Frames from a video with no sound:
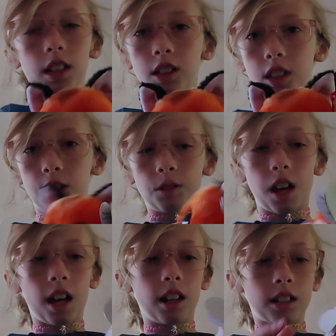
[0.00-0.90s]
He's cute.
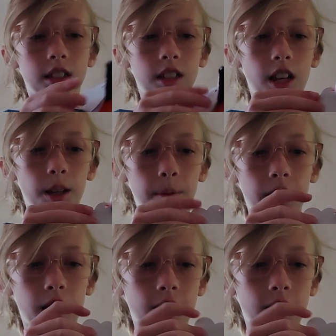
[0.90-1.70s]
His name